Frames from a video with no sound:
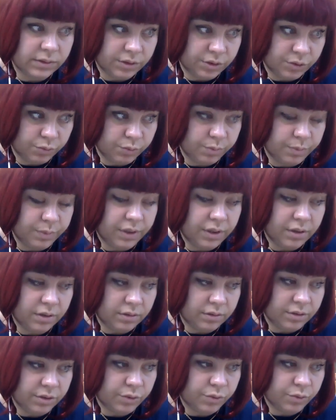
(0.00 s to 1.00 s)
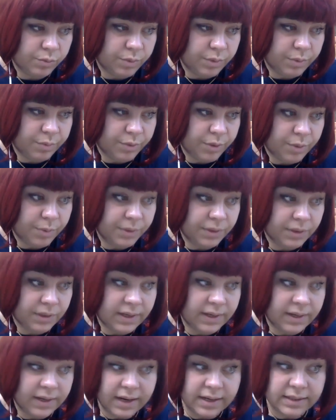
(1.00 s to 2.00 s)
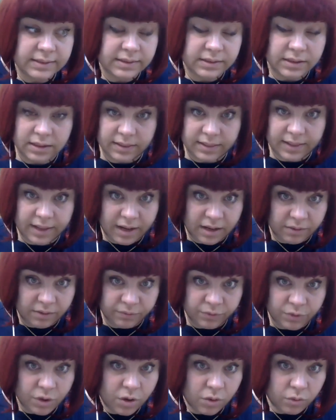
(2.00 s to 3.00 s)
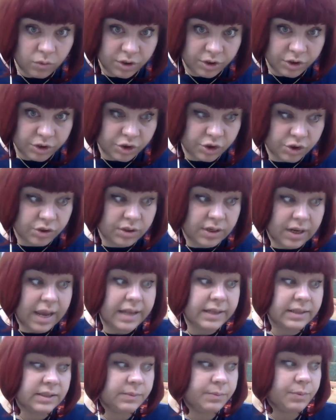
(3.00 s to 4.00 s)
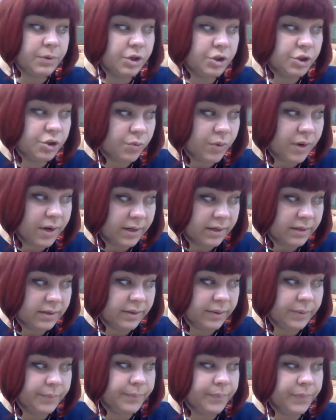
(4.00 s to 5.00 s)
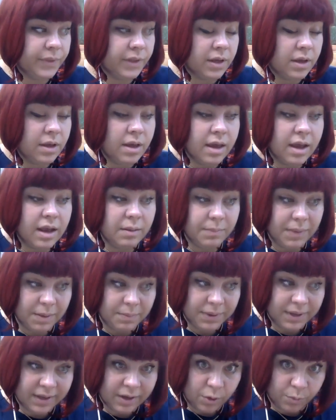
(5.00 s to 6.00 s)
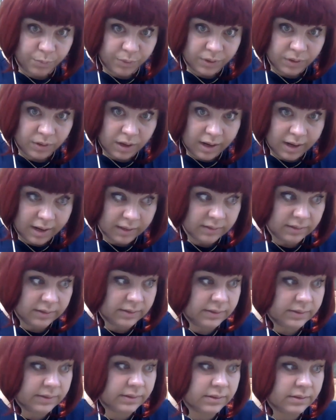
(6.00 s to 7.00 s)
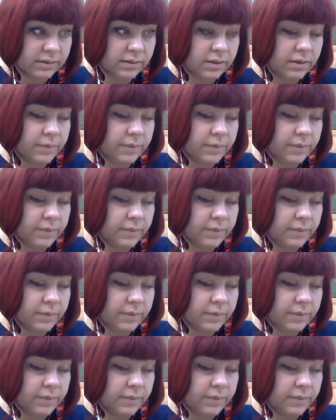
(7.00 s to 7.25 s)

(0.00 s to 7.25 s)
This would be appropriate. And yes, a day of knowledge and spirituality, and maybe helping others.